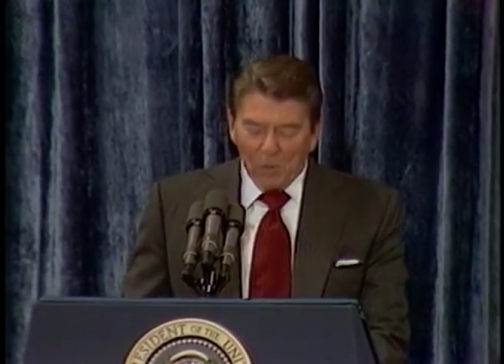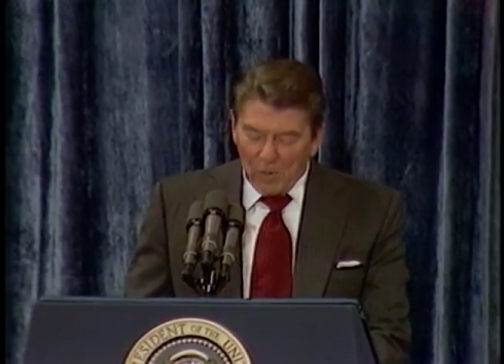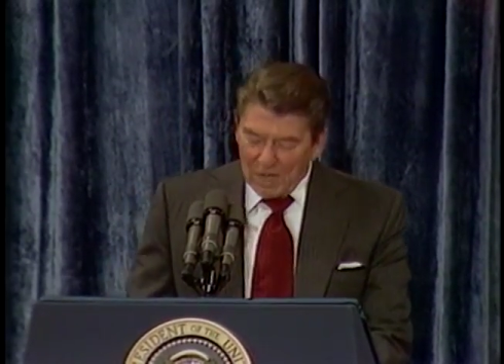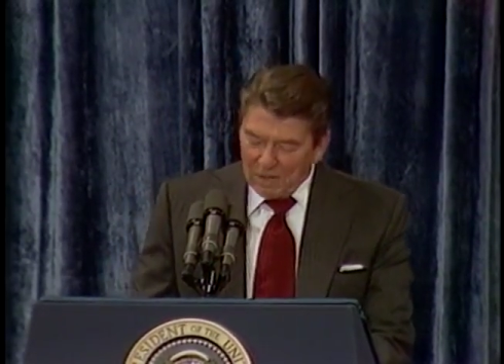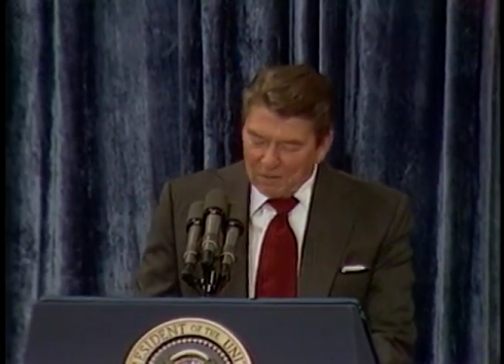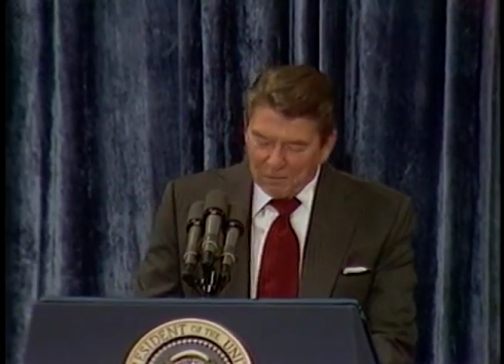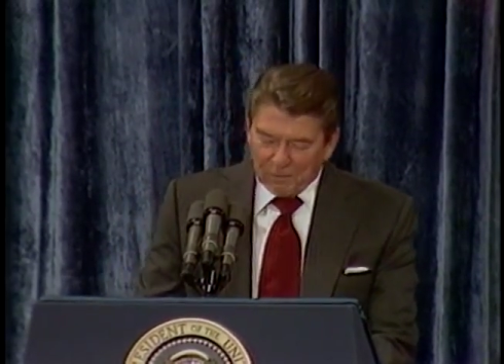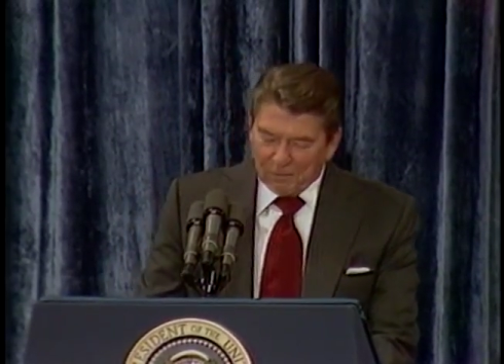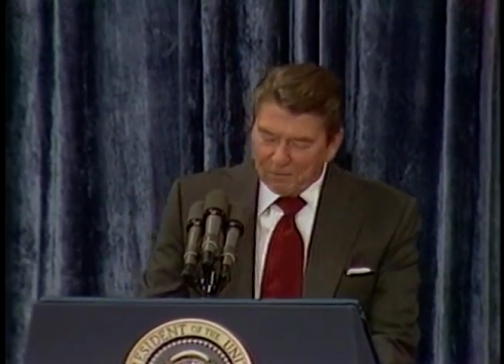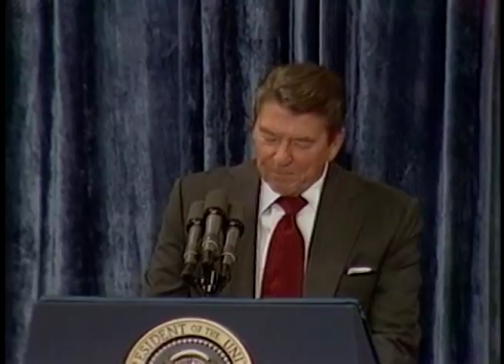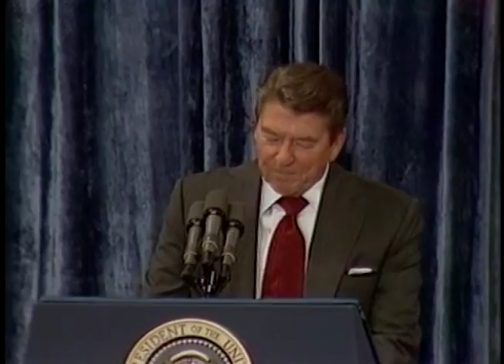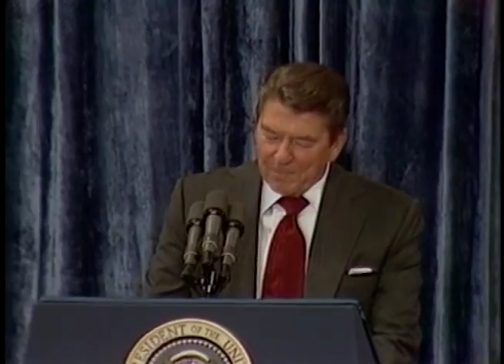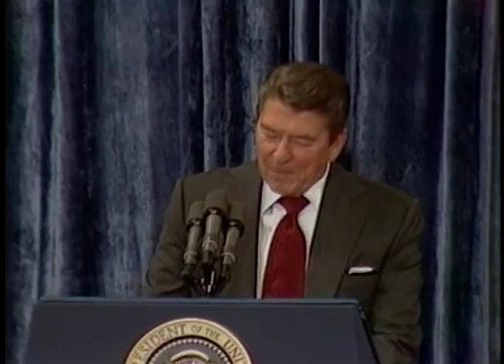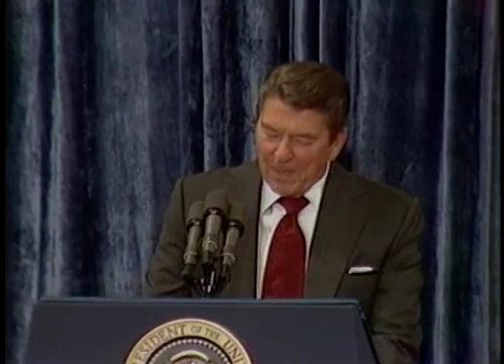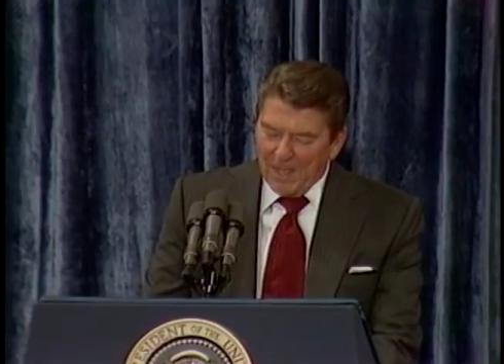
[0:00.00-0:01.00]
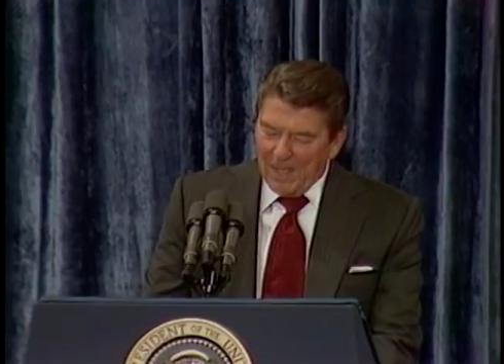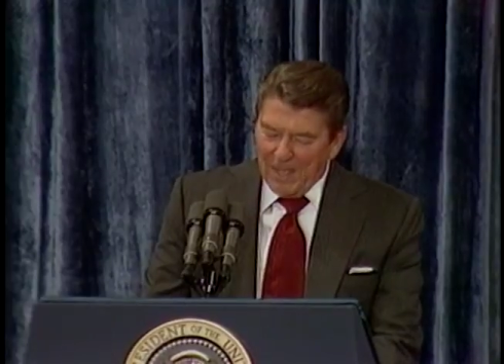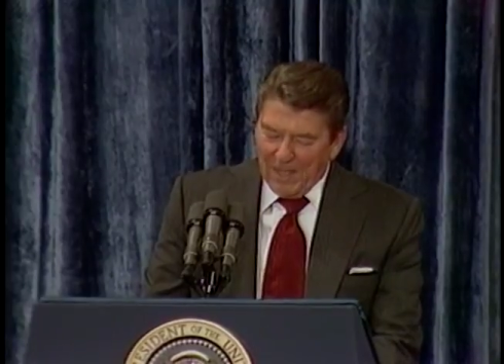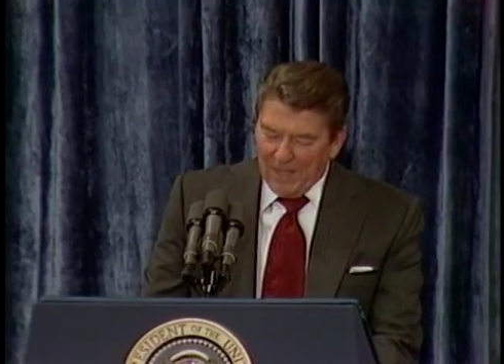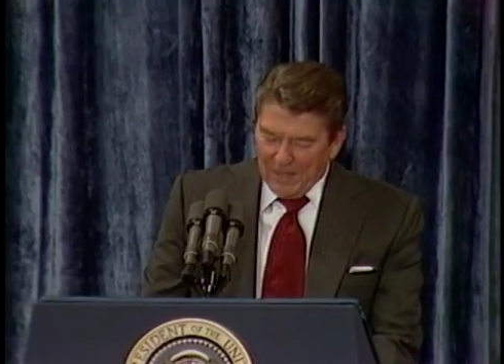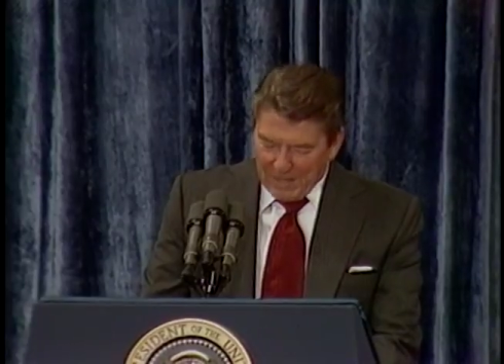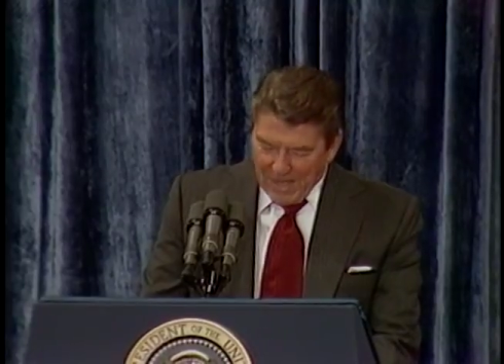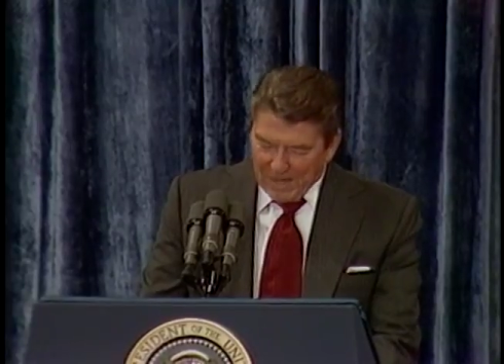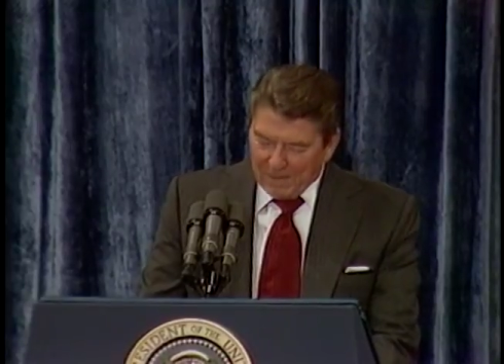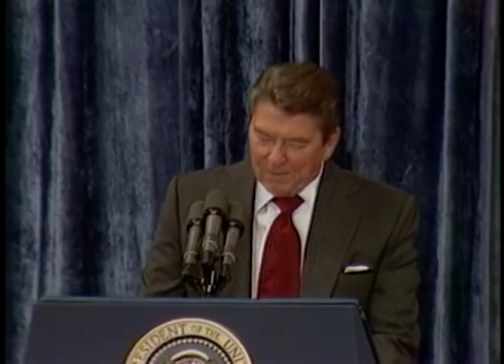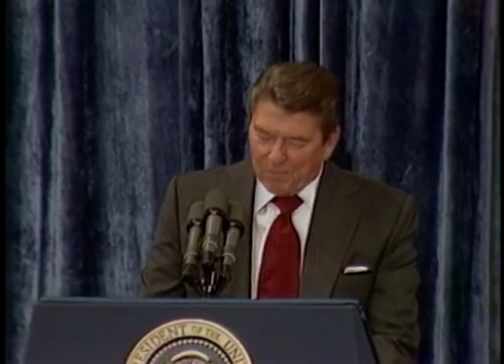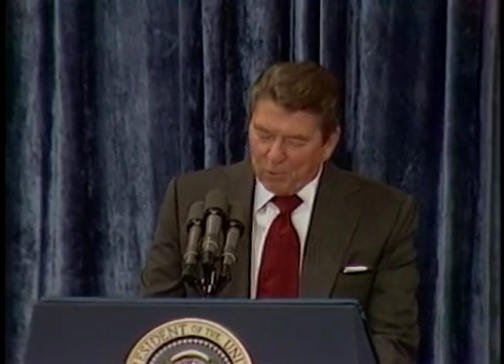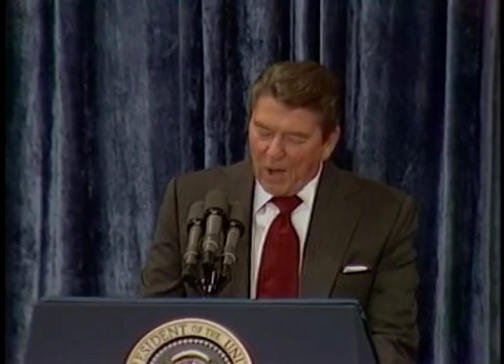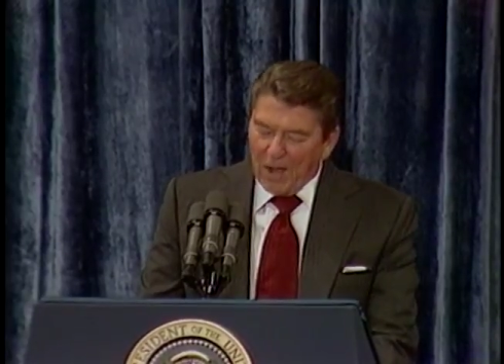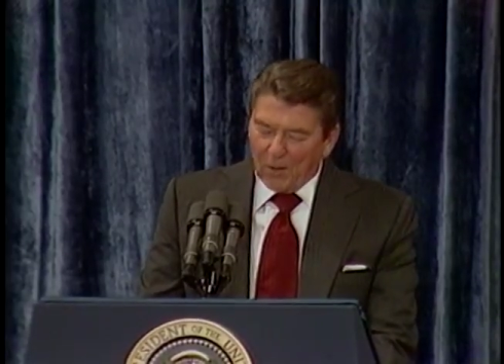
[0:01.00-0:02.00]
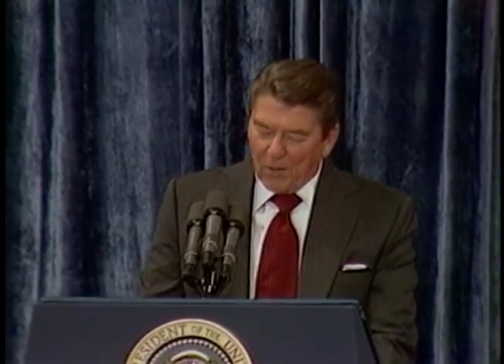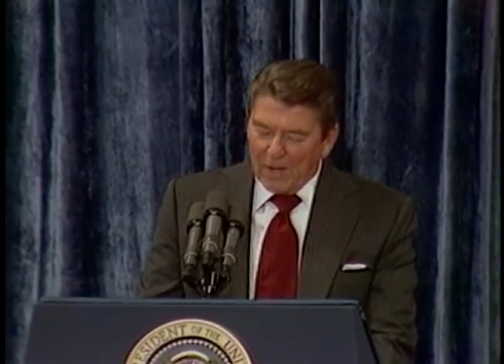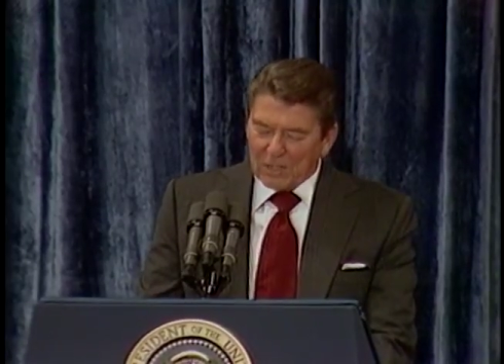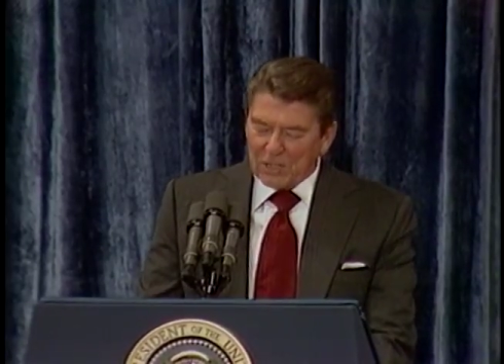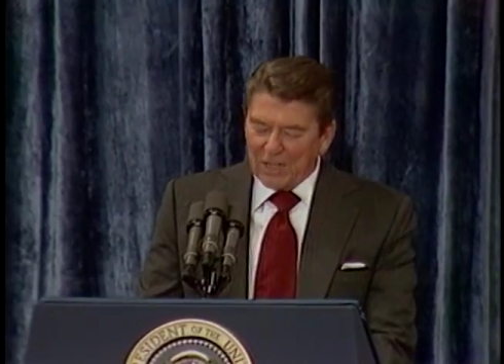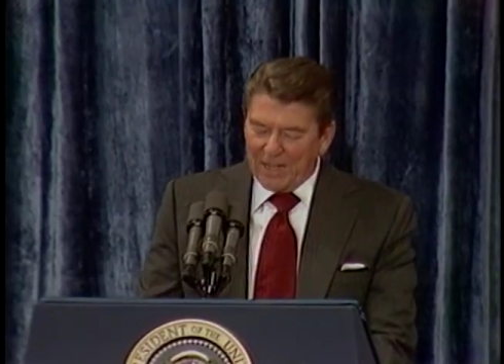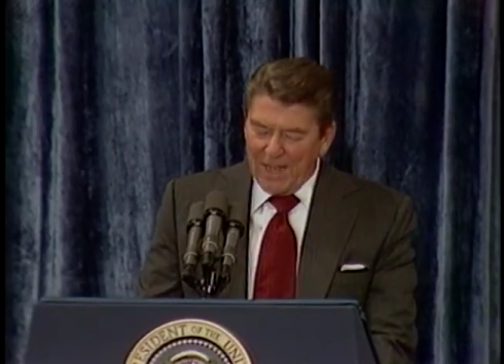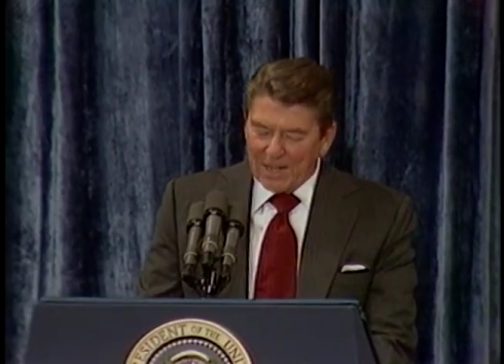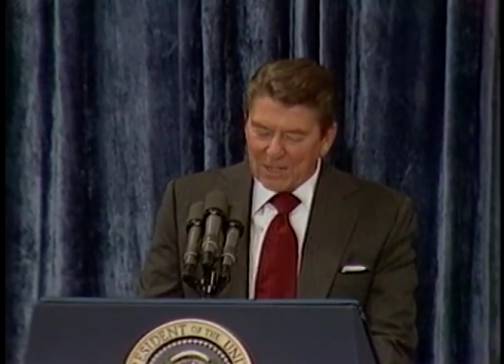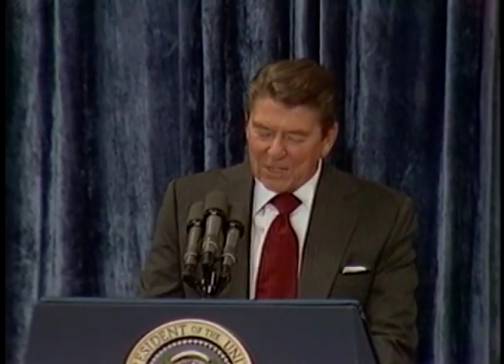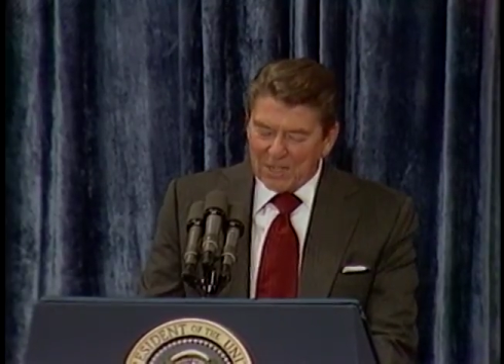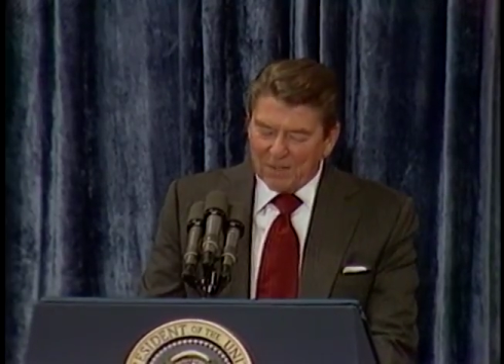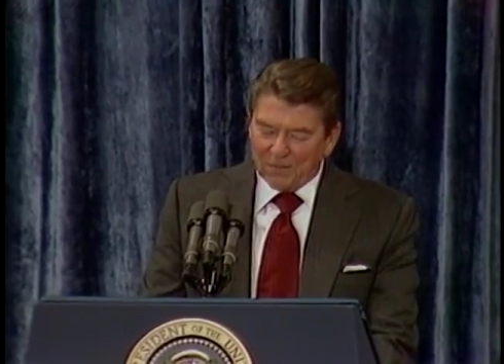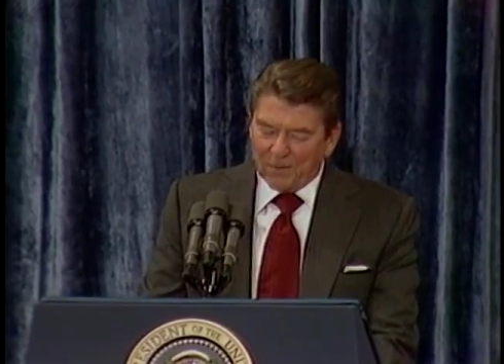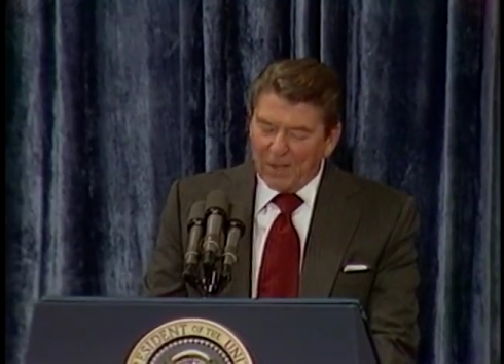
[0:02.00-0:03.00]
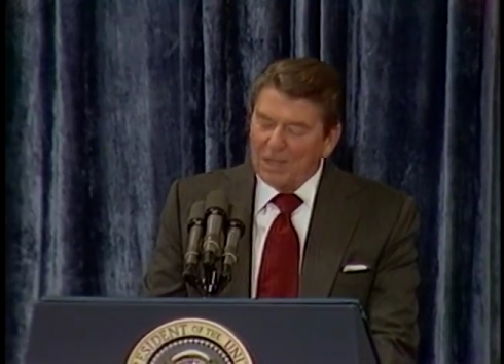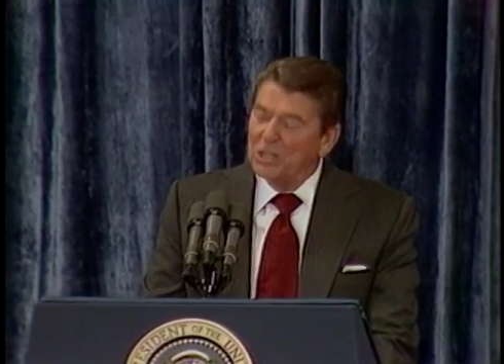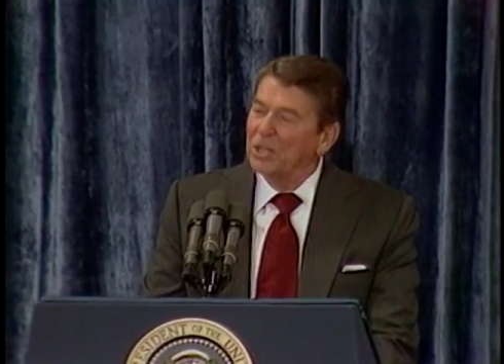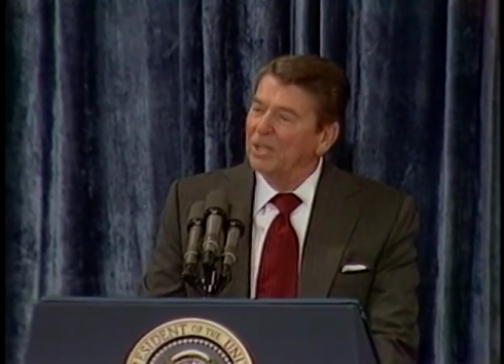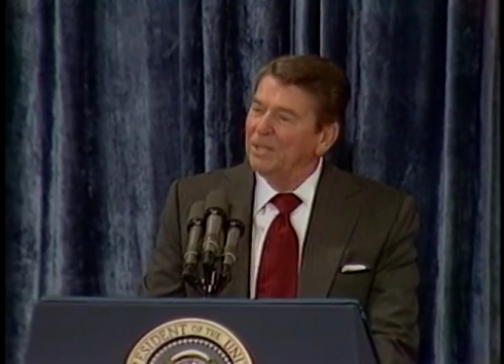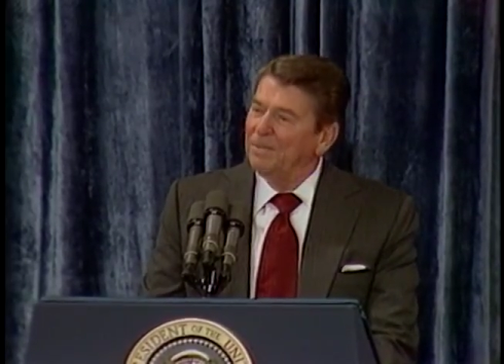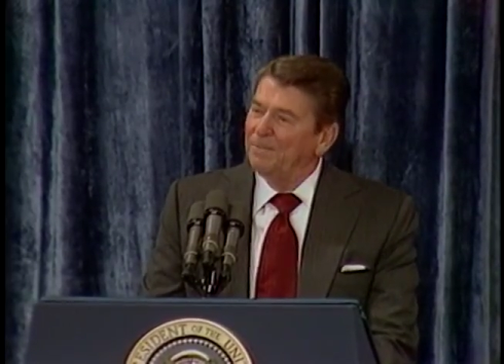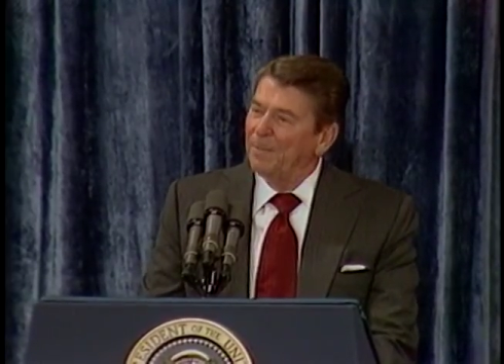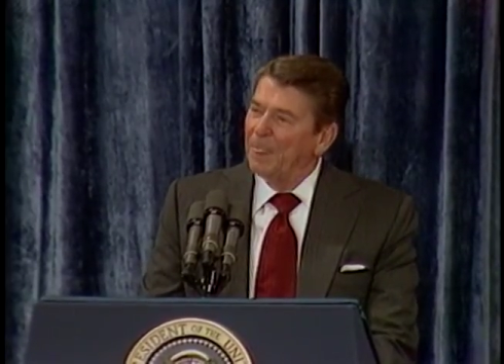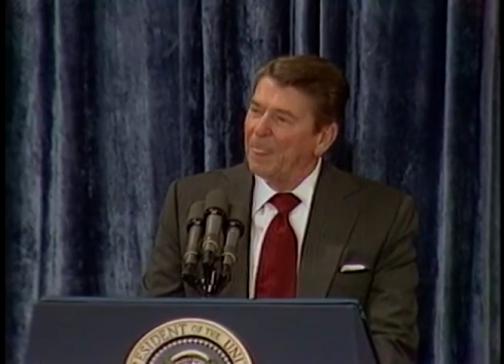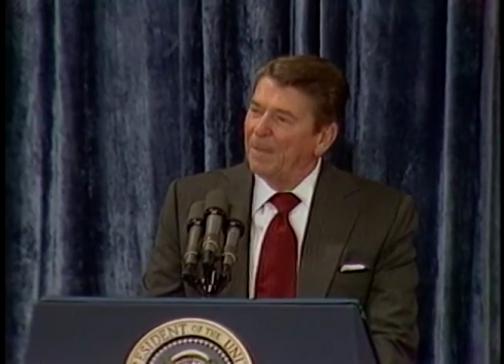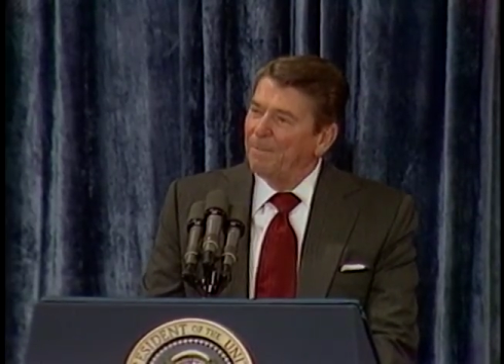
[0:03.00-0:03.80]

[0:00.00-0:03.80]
we've, that progress against inflation